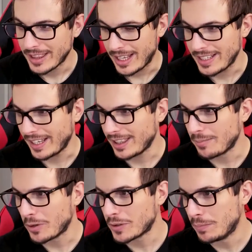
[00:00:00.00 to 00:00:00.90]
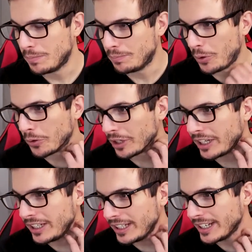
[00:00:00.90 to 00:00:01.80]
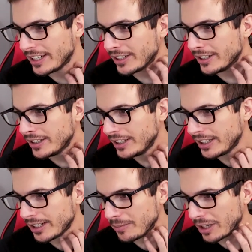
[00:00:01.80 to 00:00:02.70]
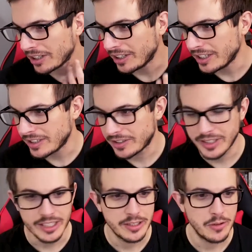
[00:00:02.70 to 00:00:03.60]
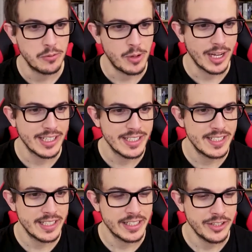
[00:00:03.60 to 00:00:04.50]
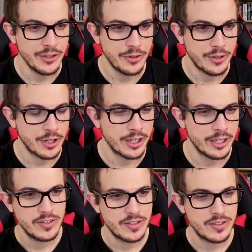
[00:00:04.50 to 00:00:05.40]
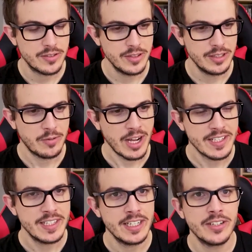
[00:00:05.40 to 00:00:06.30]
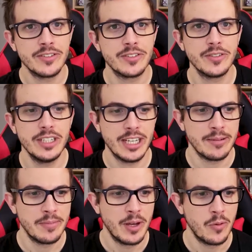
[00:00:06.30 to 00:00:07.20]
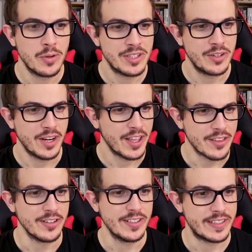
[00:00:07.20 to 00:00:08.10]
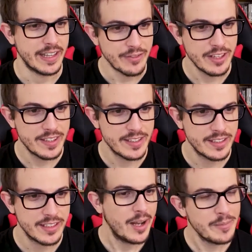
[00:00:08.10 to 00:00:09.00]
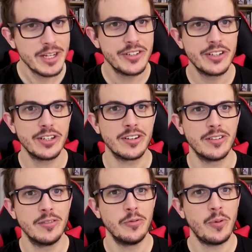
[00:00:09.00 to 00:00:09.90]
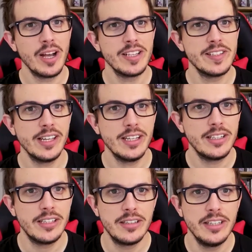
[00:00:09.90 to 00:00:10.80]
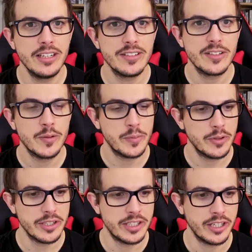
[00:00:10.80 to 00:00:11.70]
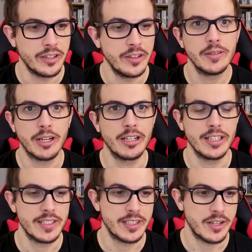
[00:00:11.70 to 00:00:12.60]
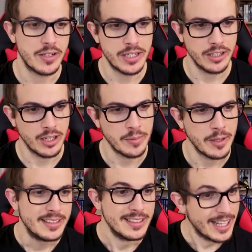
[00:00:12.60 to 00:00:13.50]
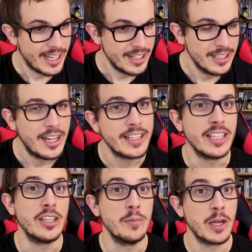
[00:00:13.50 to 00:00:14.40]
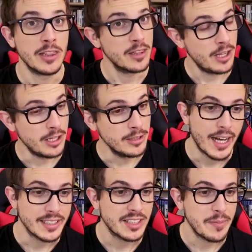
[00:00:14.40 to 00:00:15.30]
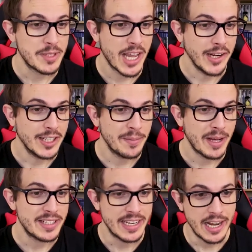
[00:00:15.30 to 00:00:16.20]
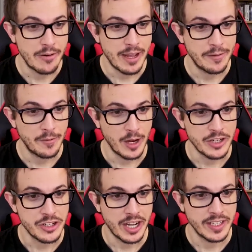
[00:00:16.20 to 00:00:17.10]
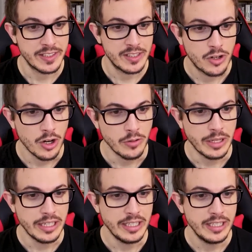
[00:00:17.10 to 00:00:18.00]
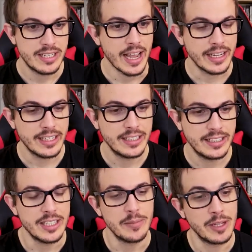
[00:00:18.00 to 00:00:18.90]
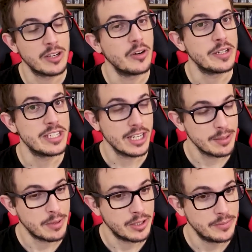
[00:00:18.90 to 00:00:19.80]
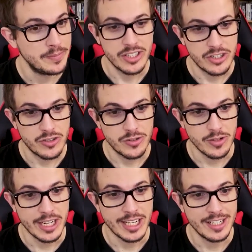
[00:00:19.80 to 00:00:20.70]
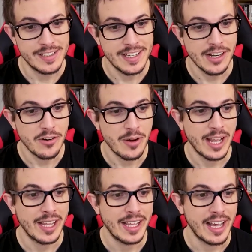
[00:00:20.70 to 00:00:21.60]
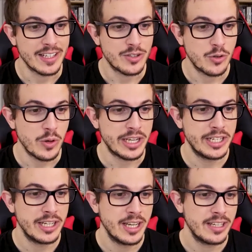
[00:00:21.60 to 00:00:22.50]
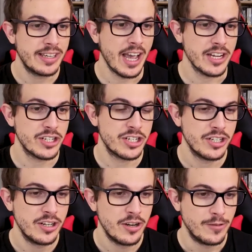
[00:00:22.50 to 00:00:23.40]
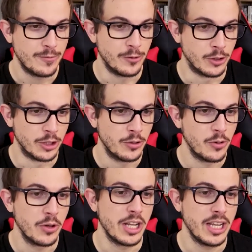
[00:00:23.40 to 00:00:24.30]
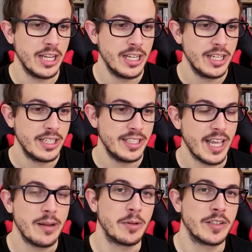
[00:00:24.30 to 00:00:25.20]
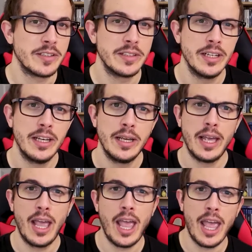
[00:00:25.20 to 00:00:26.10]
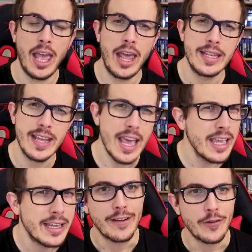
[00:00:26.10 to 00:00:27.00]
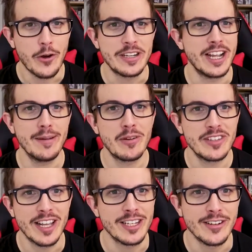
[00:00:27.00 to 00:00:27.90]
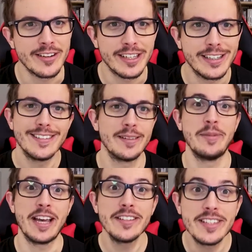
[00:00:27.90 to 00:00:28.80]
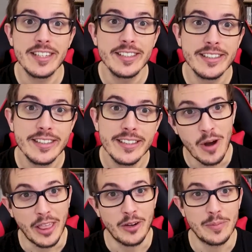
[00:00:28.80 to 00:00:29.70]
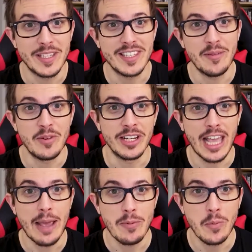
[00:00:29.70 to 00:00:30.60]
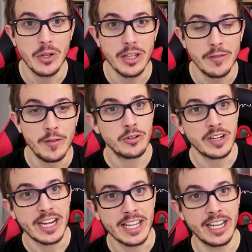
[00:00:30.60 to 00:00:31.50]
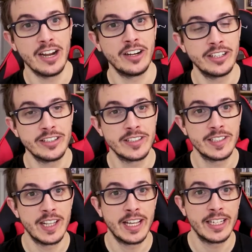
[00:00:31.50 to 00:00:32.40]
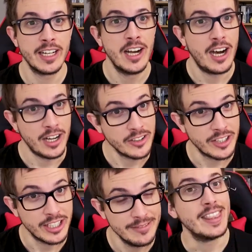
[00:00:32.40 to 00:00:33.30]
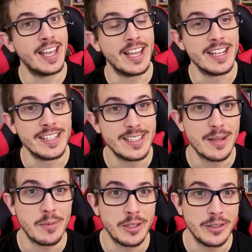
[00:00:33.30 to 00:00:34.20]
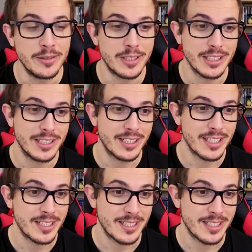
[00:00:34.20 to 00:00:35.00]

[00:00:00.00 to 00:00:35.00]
That is like the most boring year in American history. Why is it your screen? Why is it in your screen name? Was there other sevenths? I'm not sure. Why is that year so important to you? Regardless, let's go into your comment. Lel, I think you meant lol. I stopped caring about D O A franchise. Koei Tech, I think you meant Koei Tecmo, just treating D O A as quick cash for horny gamers. And hey, if Koei Tecmo's not doing it, someone else is. Rather it be someone capable of creating characters like Hanukkah than someone who just does